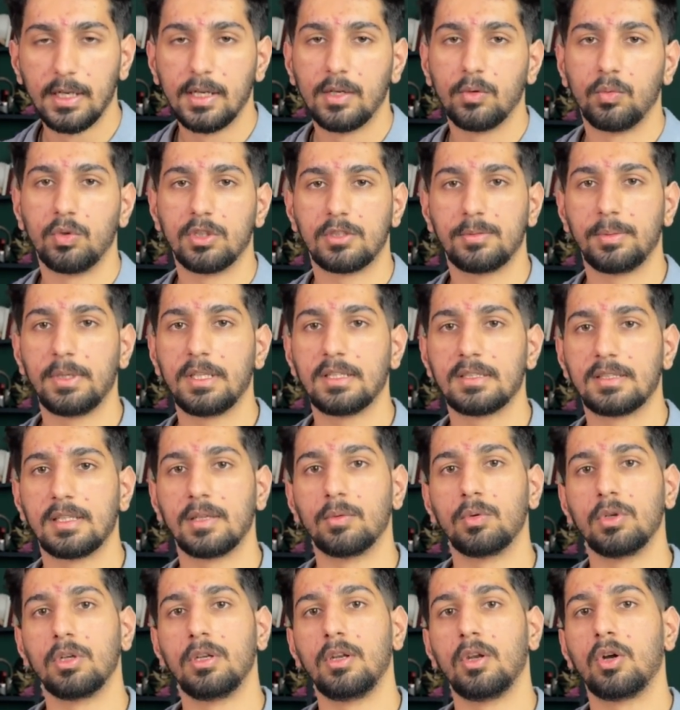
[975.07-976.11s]
which means they
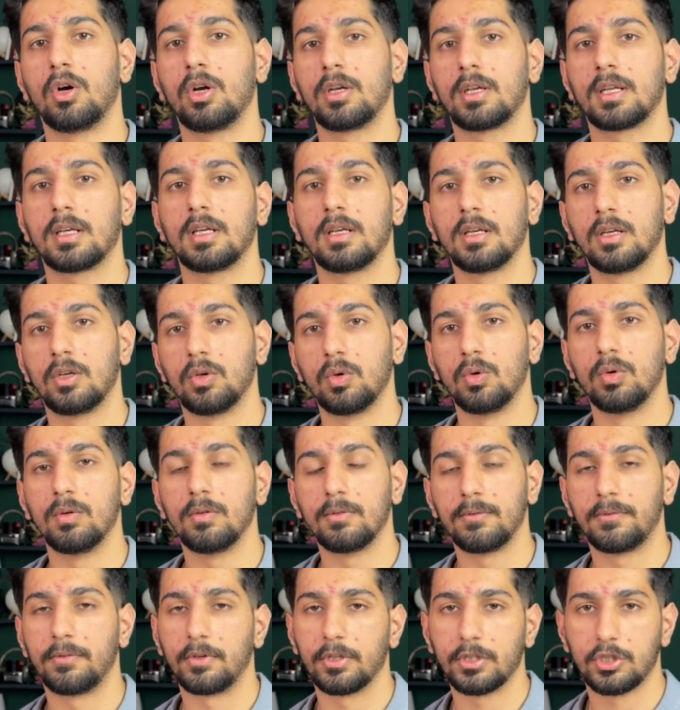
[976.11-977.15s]
will not go
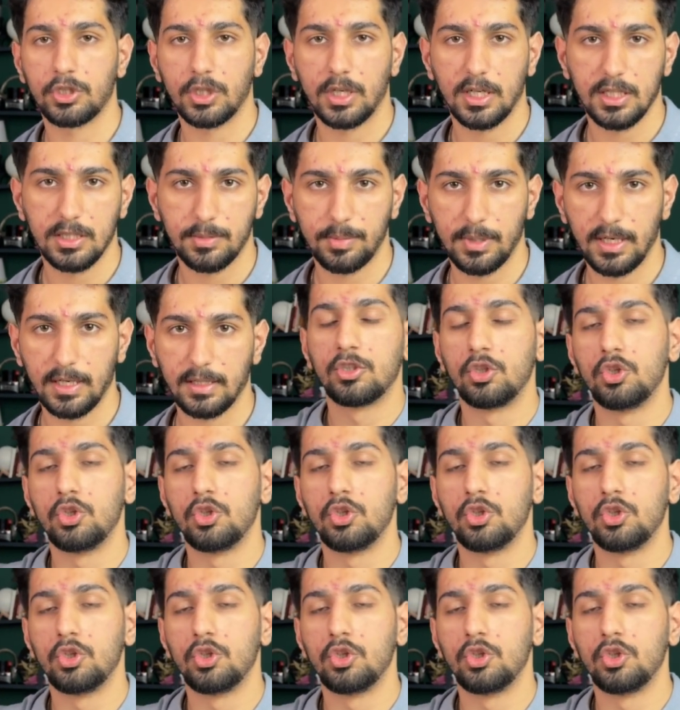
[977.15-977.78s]
for chargebacks.